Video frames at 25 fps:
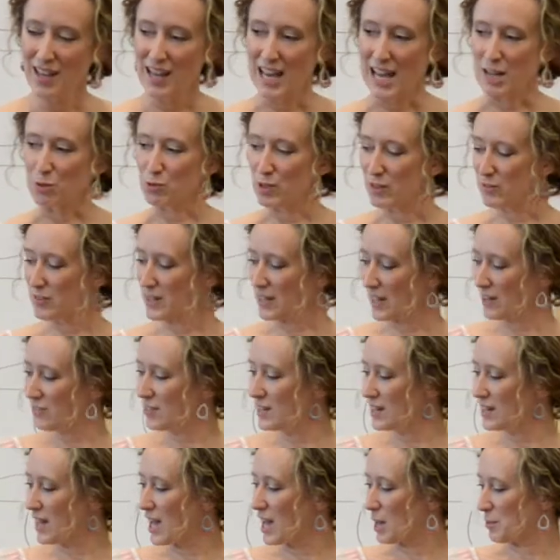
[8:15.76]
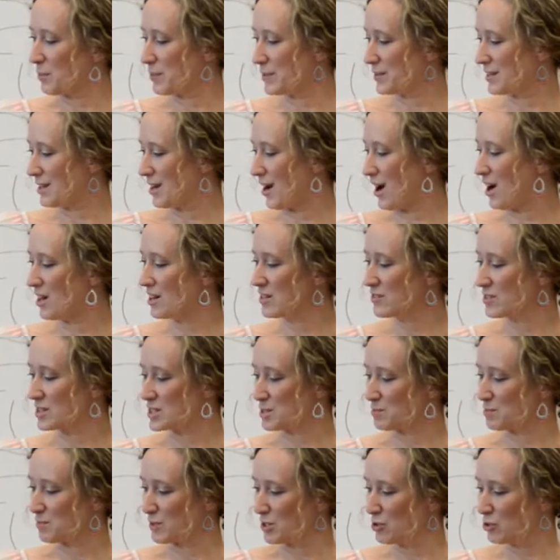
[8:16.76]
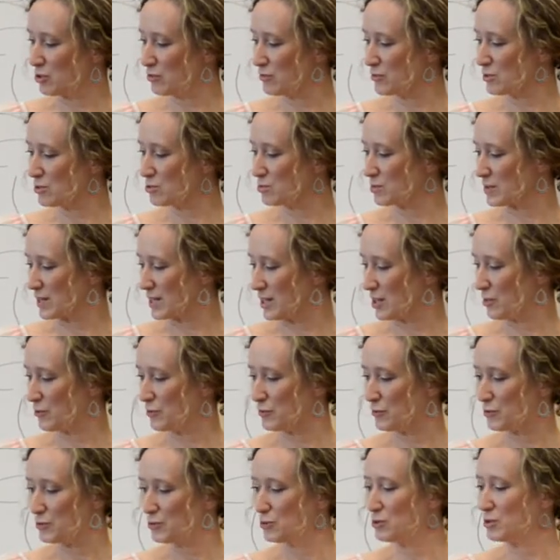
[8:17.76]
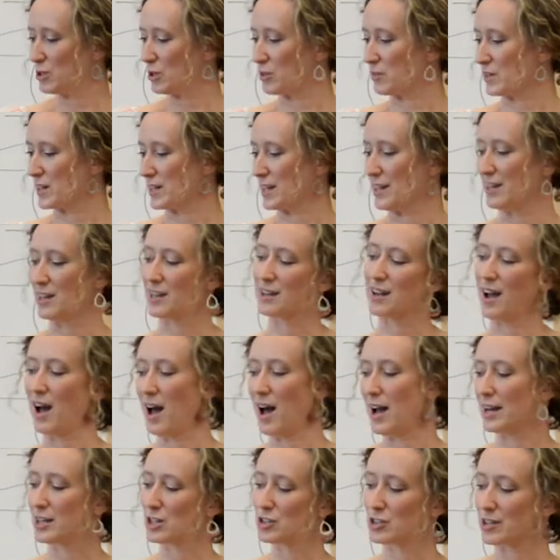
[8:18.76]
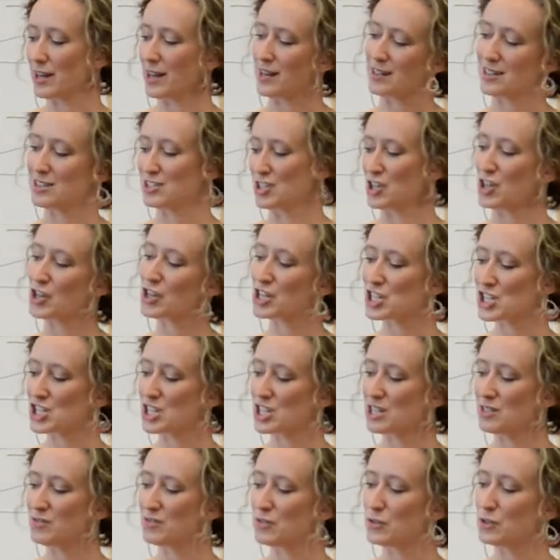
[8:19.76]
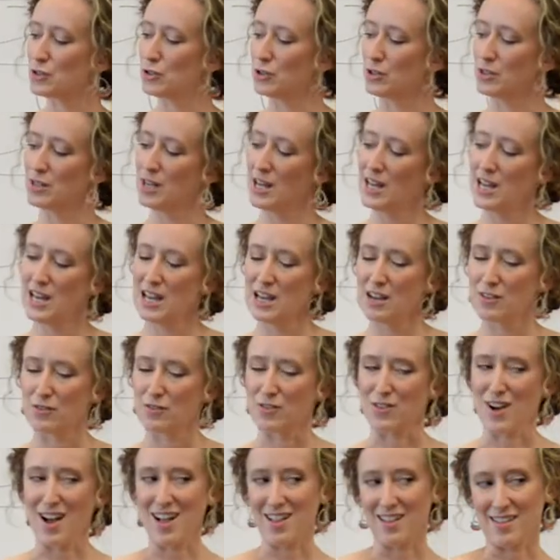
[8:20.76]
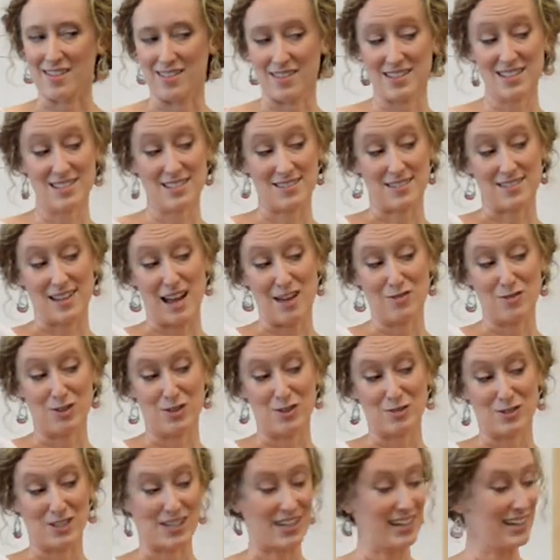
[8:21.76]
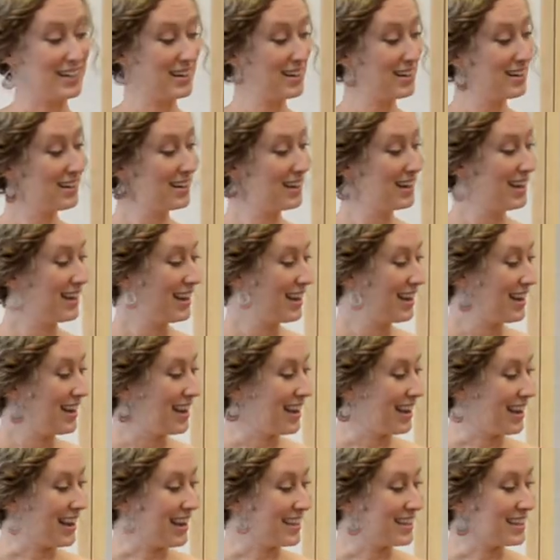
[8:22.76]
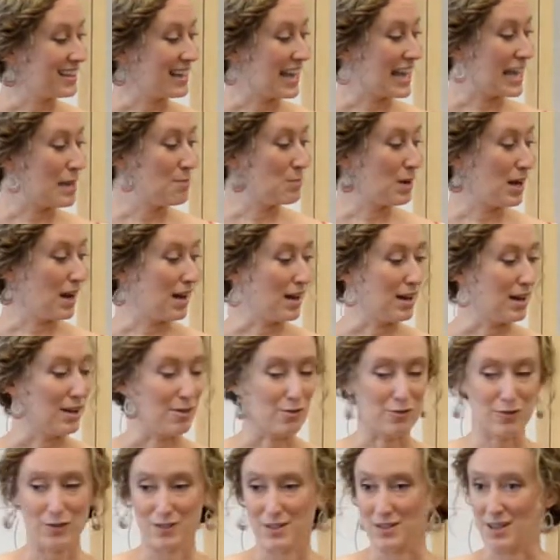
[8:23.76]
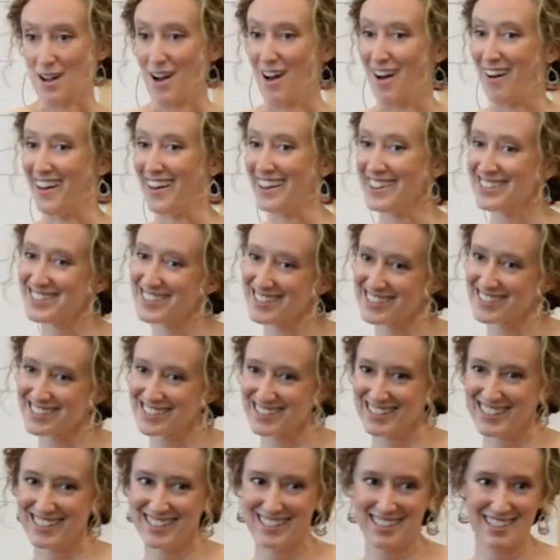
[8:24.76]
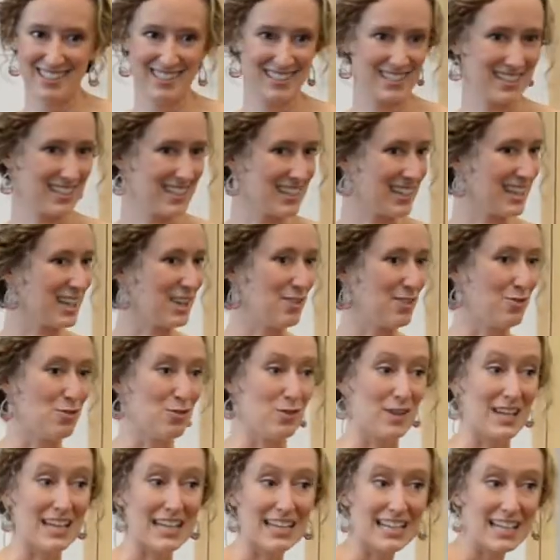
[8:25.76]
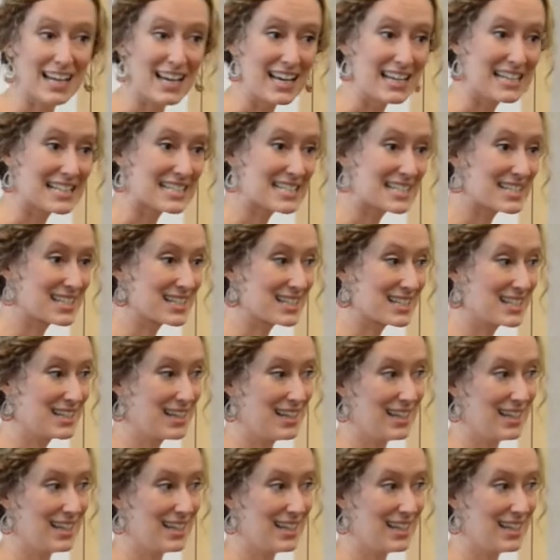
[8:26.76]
And we've given up all of this beautiful real food over here. God created nourishing food for all of this stuff over here in the name of cost, convenience,